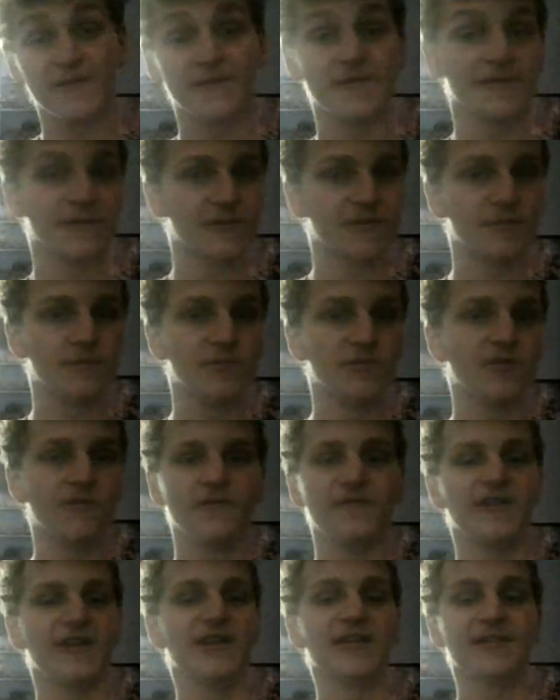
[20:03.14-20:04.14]
this
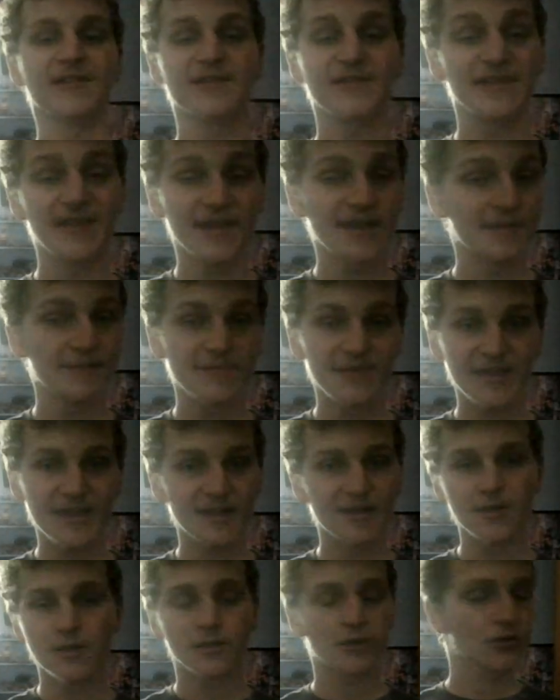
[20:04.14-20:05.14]
movie. Sam
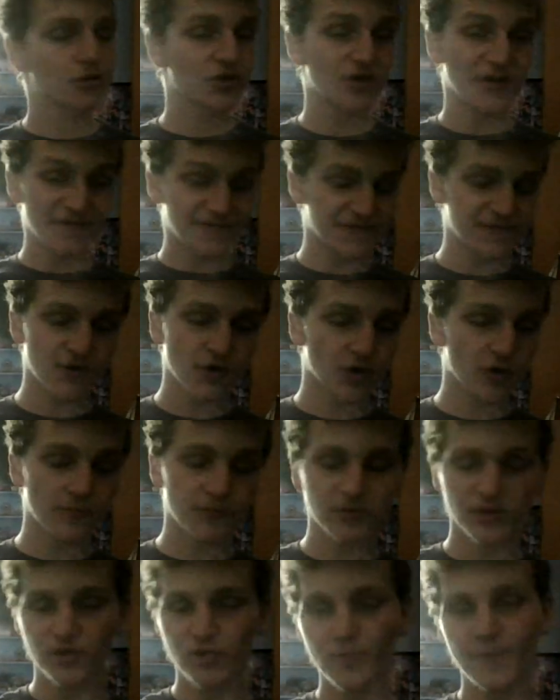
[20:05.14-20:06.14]
Neill, Jeff
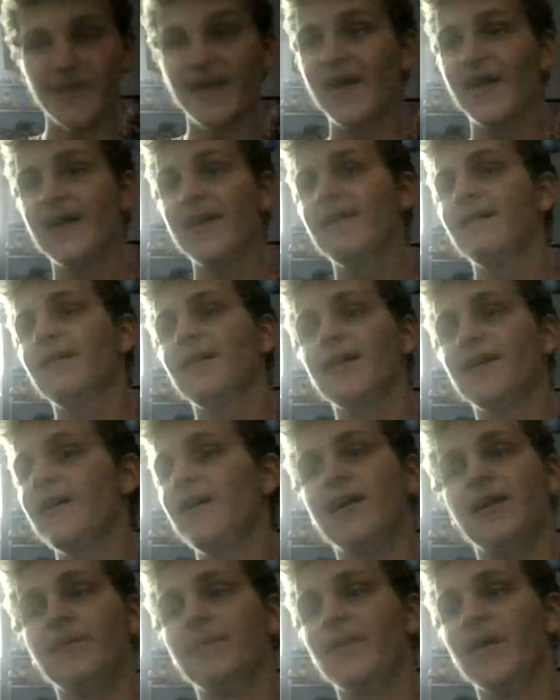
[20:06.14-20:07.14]
Goldblum,
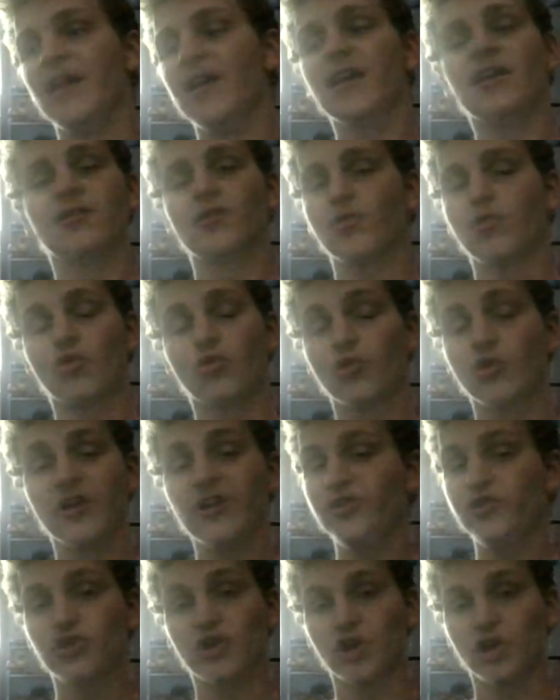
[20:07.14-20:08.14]
and Laura
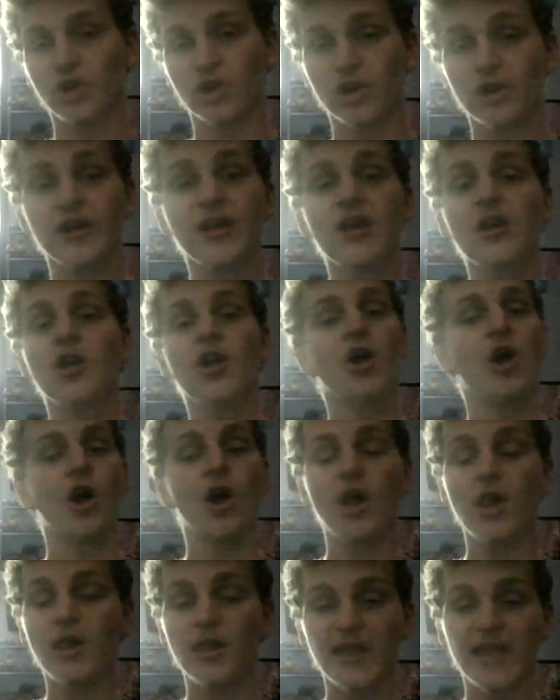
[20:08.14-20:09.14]
Dern.
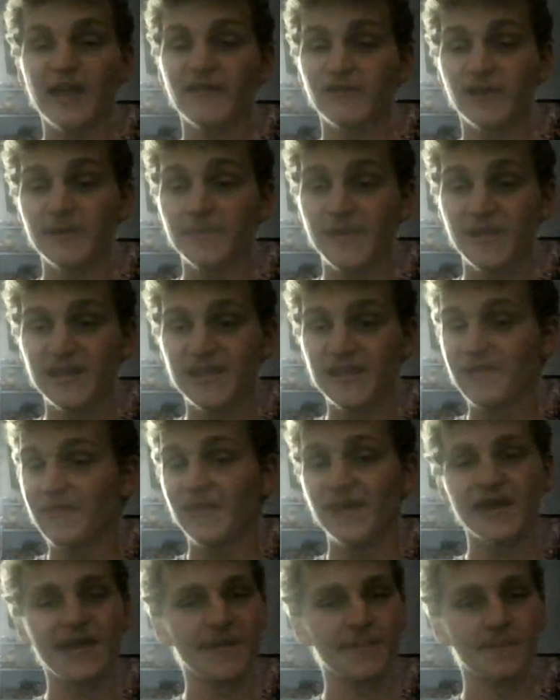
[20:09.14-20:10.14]
Everybody
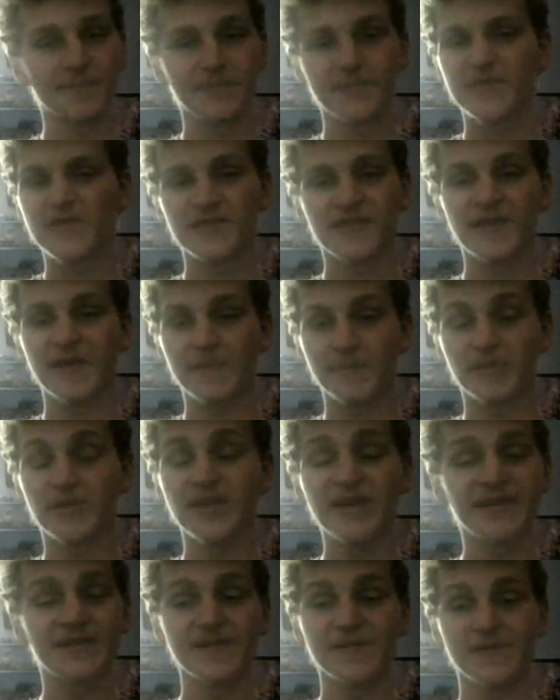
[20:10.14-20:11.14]
that
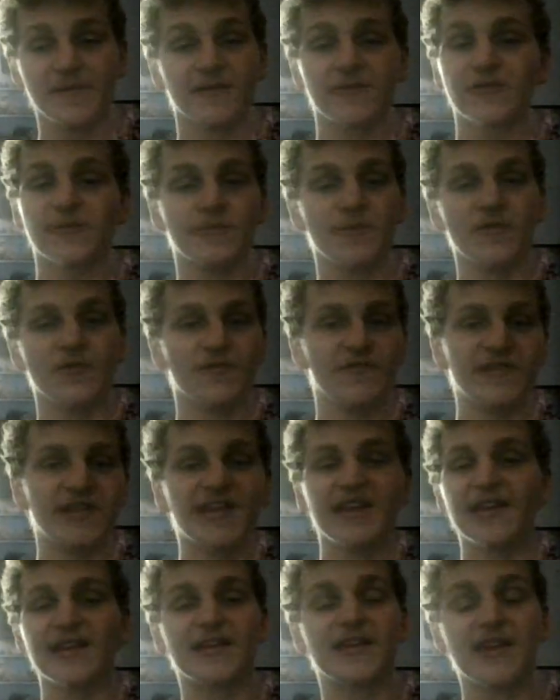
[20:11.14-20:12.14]
plays in this
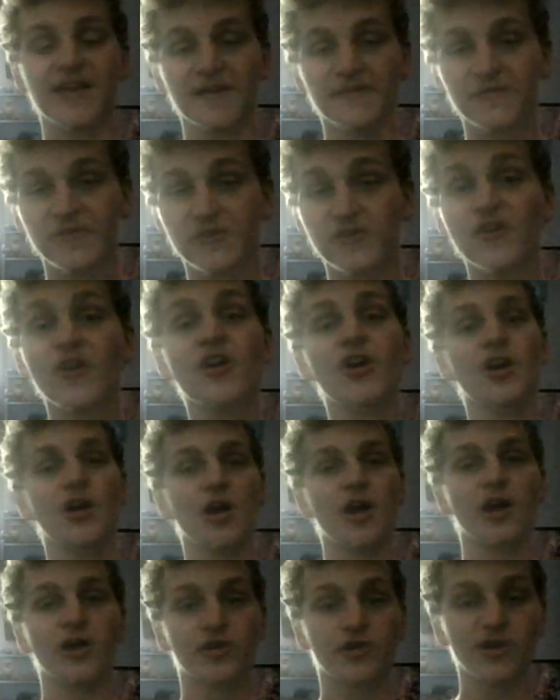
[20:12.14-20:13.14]
movie gives
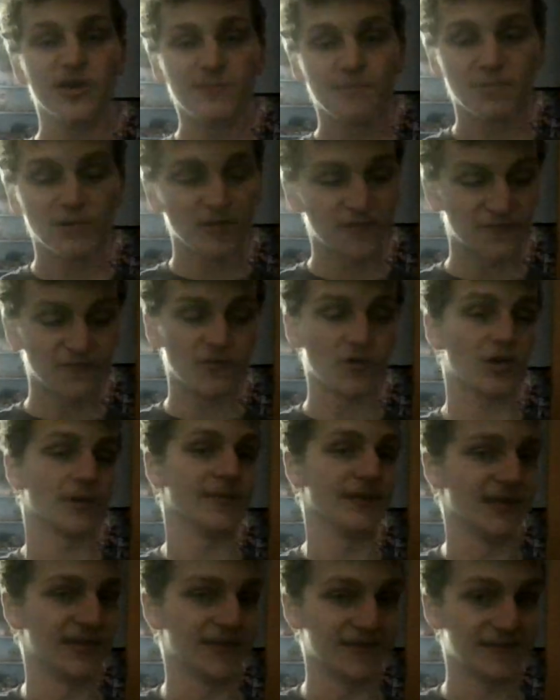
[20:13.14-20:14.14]
a good
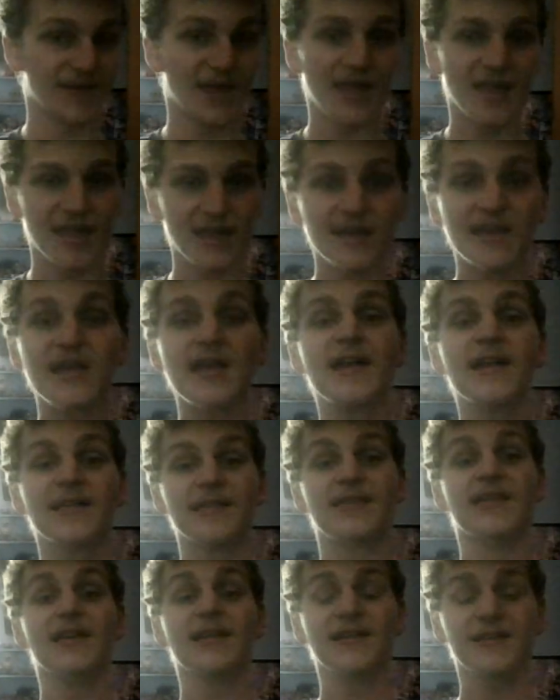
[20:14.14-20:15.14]
performance. And
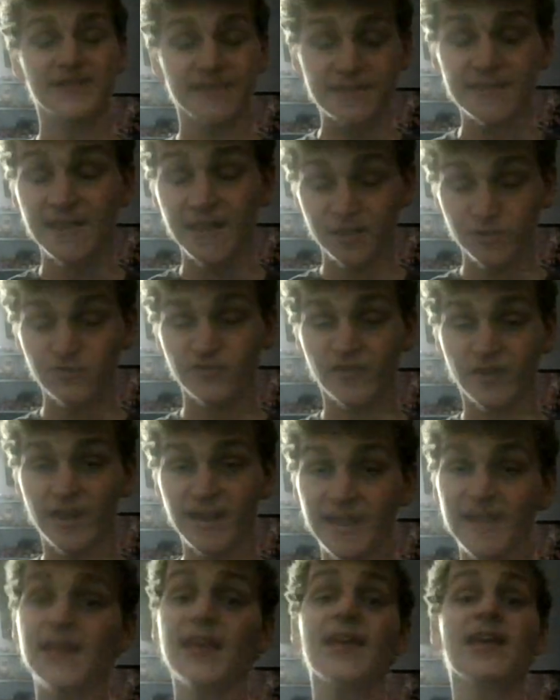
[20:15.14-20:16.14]
Dennis
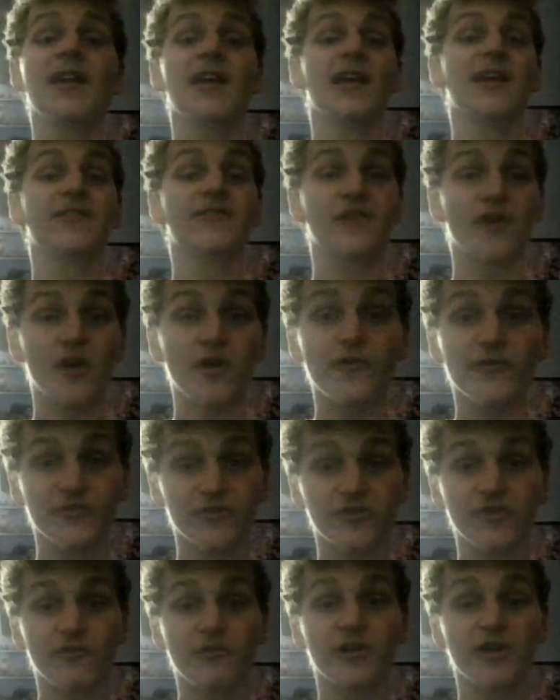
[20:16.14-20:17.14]
Nedry is
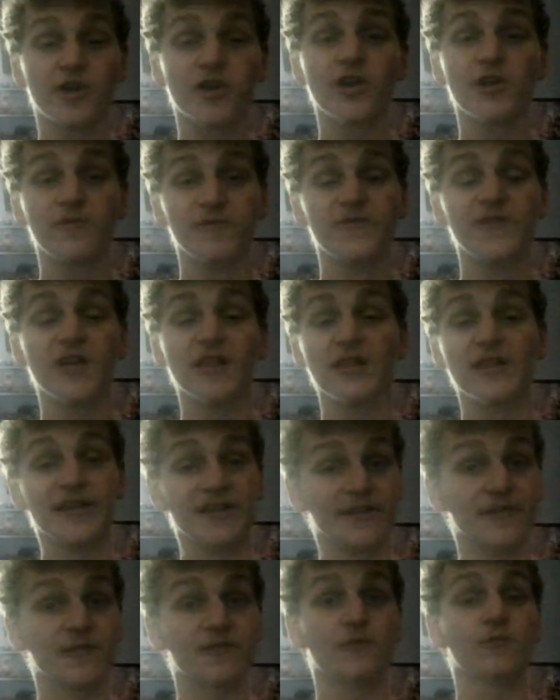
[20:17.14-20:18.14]
also a good villain
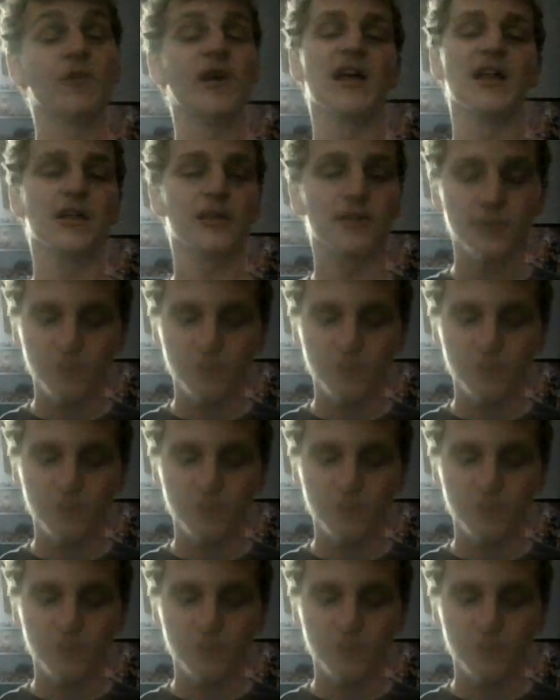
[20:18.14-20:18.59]
as well.